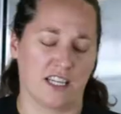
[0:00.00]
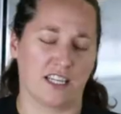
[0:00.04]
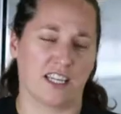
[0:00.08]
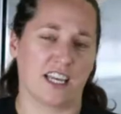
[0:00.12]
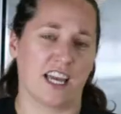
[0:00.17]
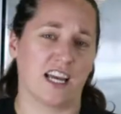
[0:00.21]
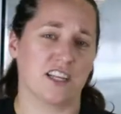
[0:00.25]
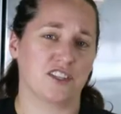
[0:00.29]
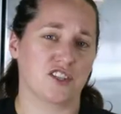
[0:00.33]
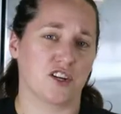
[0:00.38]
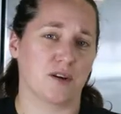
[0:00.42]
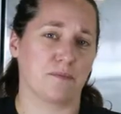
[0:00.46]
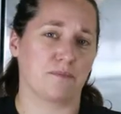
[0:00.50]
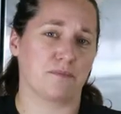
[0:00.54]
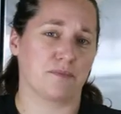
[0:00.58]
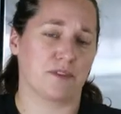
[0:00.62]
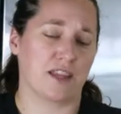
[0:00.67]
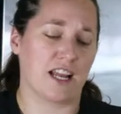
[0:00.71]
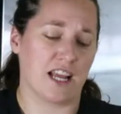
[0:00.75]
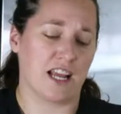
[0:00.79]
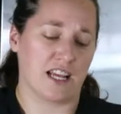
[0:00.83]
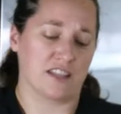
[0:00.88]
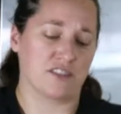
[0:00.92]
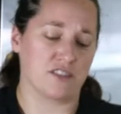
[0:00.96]
ketchup
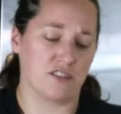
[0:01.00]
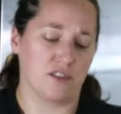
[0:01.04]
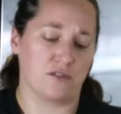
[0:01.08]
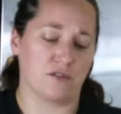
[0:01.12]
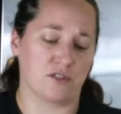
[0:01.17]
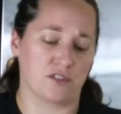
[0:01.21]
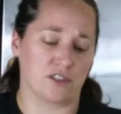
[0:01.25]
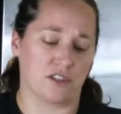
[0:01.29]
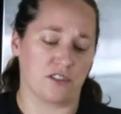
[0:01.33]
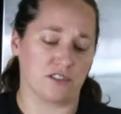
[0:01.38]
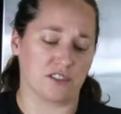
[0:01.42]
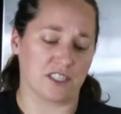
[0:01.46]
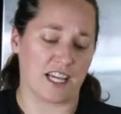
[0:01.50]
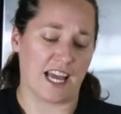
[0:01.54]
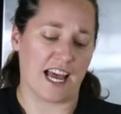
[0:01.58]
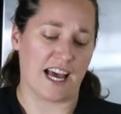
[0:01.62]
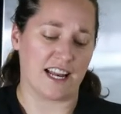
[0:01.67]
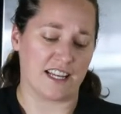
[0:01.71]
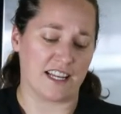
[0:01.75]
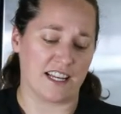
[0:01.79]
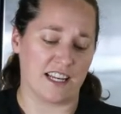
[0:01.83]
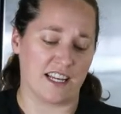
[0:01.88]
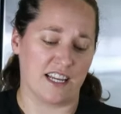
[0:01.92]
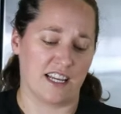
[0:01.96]
that has no salt
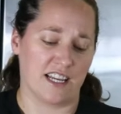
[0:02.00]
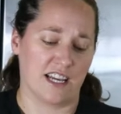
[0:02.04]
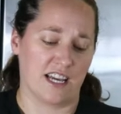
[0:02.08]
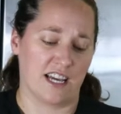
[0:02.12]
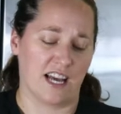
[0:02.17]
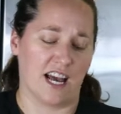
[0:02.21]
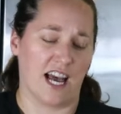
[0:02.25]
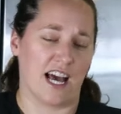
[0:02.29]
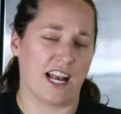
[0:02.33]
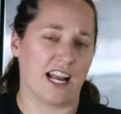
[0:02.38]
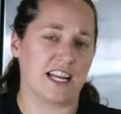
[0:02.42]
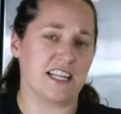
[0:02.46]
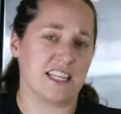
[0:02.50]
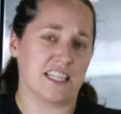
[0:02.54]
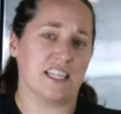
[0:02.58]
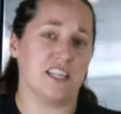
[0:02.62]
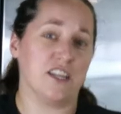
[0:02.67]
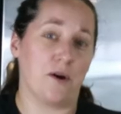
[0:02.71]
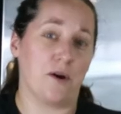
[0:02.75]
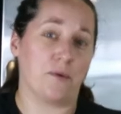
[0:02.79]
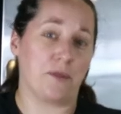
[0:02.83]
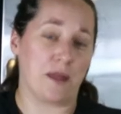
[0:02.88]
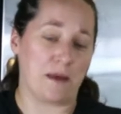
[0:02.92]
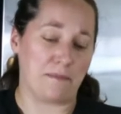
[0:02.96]
added, and I
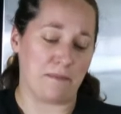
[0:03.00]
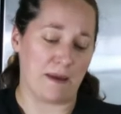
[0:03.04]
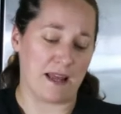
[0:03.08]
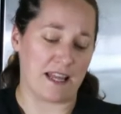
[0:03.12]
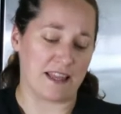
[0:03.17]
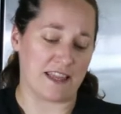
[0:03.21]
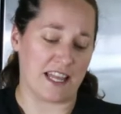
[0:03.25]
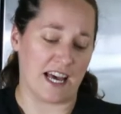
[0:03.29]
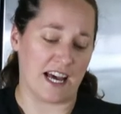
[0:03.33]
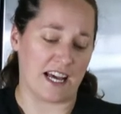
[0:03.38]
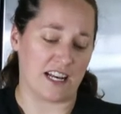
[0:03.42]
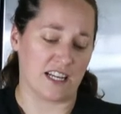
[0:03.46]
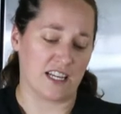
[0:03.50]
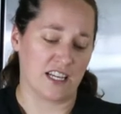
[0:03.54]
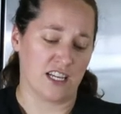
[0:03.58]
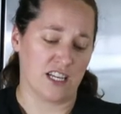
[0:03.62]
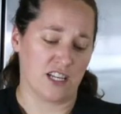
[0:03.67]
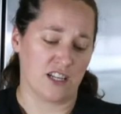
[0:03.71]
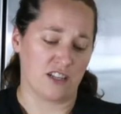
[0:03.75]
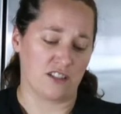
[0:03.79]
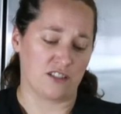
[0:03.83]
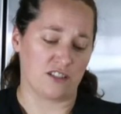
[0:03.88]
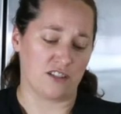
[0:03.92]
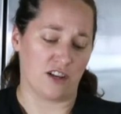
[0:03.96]
didn't know they made that.
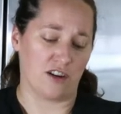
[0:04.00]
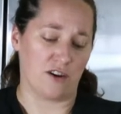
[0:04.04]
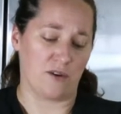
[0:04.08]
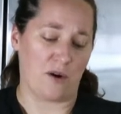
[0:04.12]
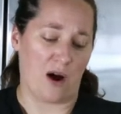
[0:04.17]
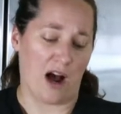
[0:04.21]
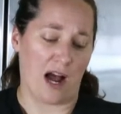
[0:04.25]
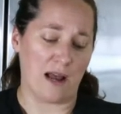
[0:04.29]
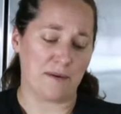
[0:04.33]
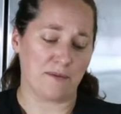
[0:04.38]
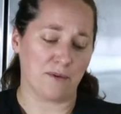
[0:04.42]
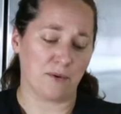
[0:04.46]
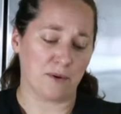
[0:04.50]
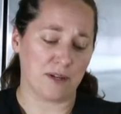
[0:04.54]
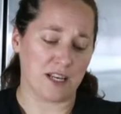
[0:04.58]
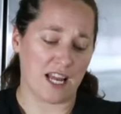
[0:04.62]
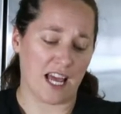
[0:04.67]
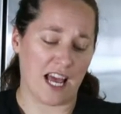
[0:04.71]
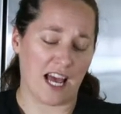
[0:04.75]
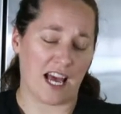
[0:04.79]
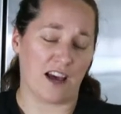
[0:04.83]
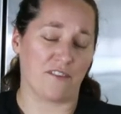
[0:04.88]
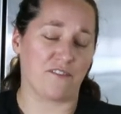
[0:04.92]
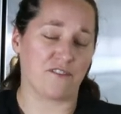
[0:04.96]
So I'm going to
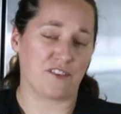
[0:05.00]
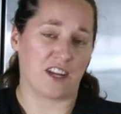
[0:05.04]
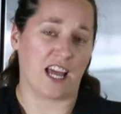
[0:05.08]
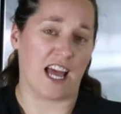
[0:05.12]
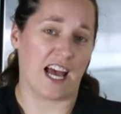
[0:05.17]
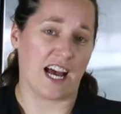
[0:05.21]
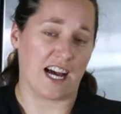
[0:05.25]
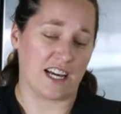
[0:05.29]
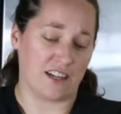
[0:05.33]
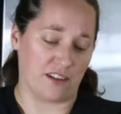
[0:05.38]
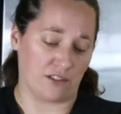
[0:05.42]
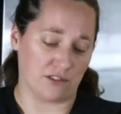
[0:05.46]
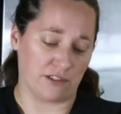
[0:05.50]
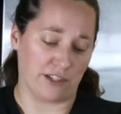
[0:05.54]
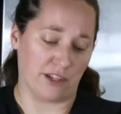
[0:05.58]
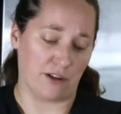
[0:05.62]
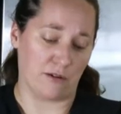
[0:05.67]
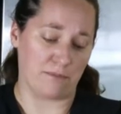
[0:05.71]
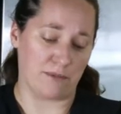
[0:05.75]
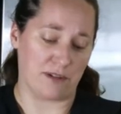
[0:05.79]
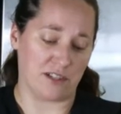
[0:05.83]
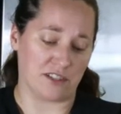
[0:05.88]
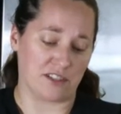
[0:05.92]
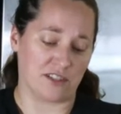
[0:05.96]
have to add a
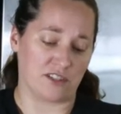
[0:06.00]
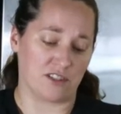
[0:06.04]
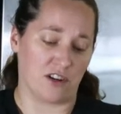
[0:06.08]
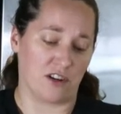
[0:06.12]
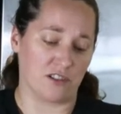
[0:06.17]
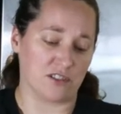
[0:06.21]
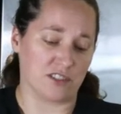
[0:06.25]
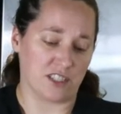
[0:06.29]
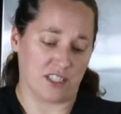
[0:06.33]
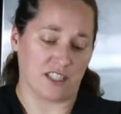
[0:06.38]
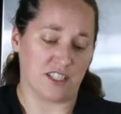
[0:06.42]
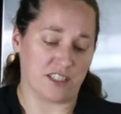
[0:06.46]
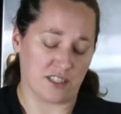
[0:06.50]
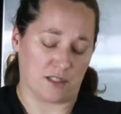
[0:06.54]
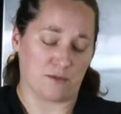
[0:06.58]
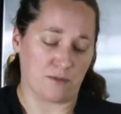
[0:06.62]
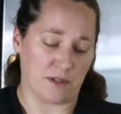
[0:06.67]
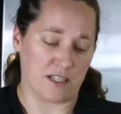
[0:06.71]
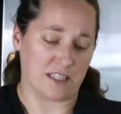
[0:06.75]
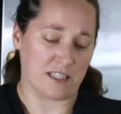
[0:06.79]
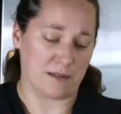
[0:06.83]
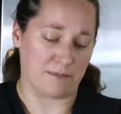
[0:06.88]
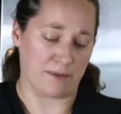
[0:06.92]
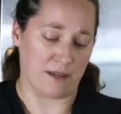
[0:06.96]
little bit of salt to this
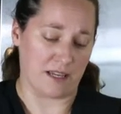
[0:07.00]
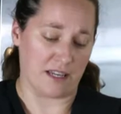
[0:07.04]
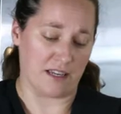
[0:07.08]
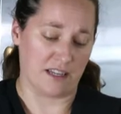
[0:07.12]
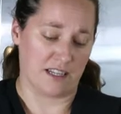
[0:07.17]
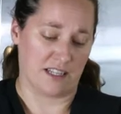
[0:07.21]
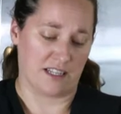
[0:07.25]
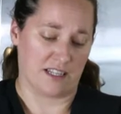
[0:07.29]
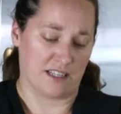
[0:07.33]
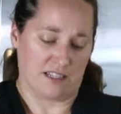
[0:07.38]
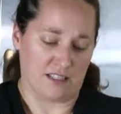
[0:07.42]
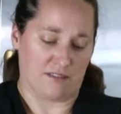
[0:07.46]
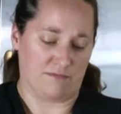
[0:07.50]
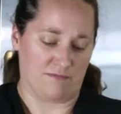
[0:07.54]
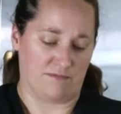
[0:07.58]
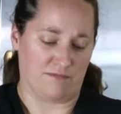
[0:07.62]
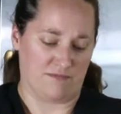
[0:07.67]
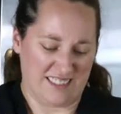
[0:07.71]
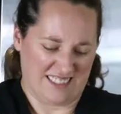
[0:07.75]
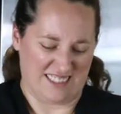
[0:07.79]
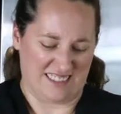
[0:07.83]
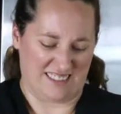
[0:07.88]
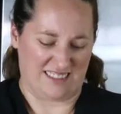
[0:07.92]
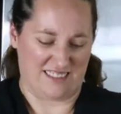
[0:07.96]
recipe.
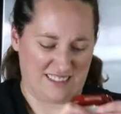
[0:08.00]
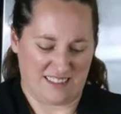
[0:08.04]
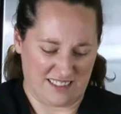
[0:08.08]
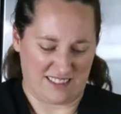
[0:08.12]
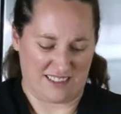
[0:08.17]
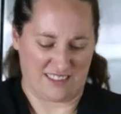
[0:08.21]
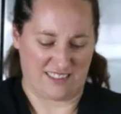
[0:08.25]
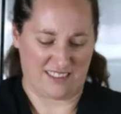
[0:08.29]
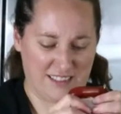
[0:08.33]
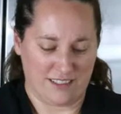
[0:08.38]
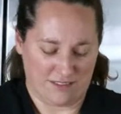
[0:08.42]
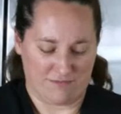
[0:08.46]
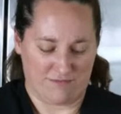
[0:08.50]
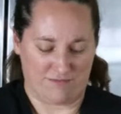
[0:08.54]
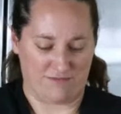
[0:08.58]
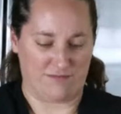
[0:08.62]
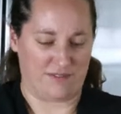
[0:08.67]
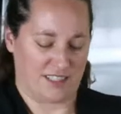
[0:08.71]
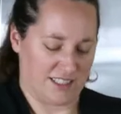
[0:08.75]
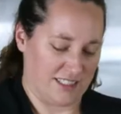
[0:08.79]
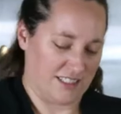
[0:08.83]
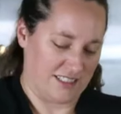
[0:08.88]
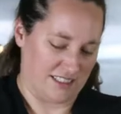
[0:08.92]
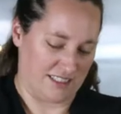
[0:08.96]

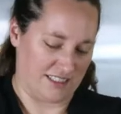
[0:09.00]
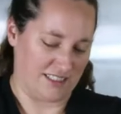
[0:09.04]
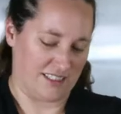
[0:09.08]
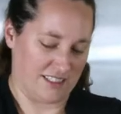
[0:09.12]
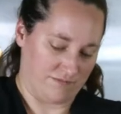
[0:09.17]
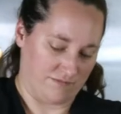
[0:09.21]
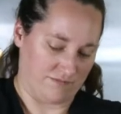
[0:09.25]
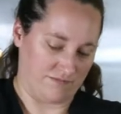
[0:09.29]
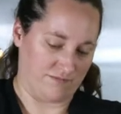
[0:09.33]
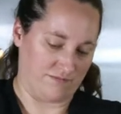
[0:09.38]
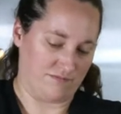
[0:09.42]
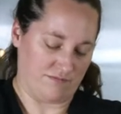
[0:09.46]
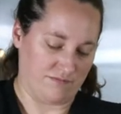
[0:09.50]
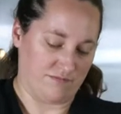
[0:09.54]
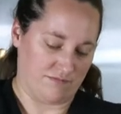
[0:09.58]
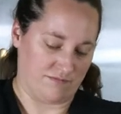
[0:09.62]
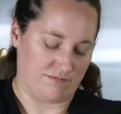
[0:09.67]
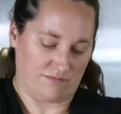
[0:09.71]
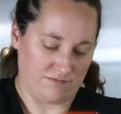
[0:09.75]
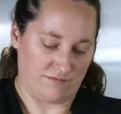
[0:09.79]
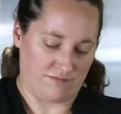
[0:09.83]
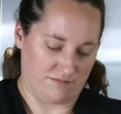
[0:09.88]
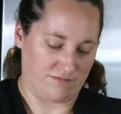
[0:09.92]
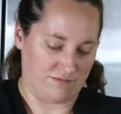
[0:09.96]

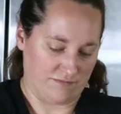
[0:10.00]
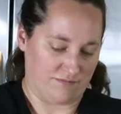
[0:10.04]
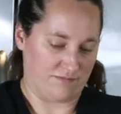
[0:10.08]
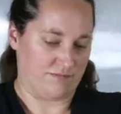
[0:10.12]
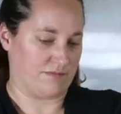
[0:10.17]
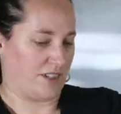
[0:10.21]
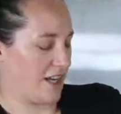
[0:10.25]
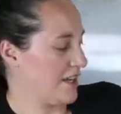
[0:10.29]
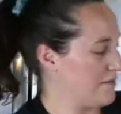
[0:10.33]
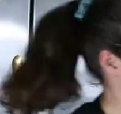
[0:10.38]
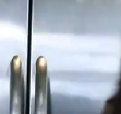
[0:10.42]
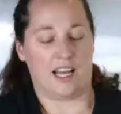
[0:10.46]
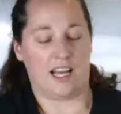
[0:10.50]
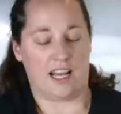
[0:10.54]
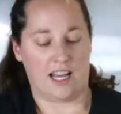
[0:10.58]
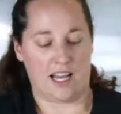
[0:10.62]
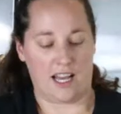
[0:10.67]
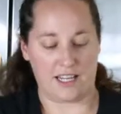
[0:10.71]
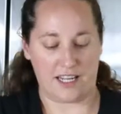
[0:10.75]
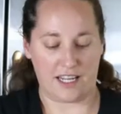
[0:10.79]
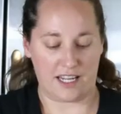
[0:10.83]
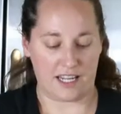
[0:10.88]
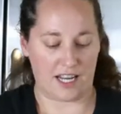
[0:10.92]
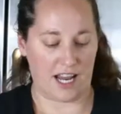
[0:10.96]
I
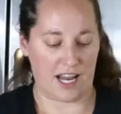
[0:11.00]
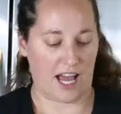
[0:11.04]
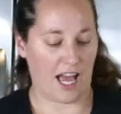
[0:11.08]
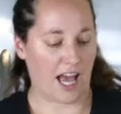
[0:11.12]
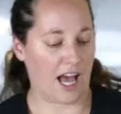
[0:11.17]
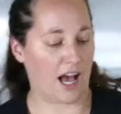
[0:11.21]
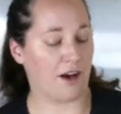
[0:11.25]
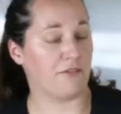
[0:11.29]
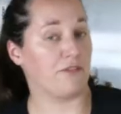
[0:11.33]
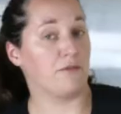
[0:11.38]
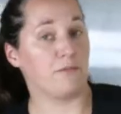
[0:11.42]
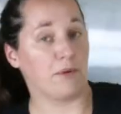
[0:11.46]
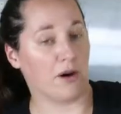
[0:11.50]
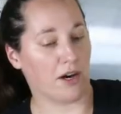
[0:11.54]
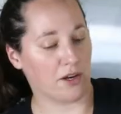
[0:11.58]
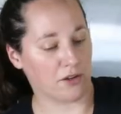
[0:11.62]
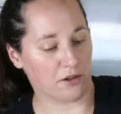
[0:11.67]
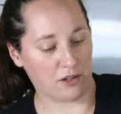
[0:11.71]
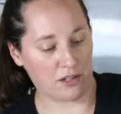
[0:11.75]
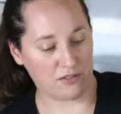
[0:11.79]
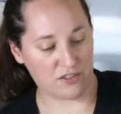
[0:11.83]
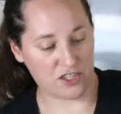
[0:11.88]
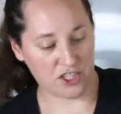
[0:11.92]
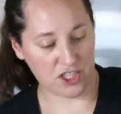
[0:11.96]
need a half a
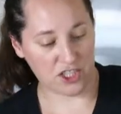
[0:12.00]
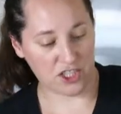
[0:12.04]
bottle of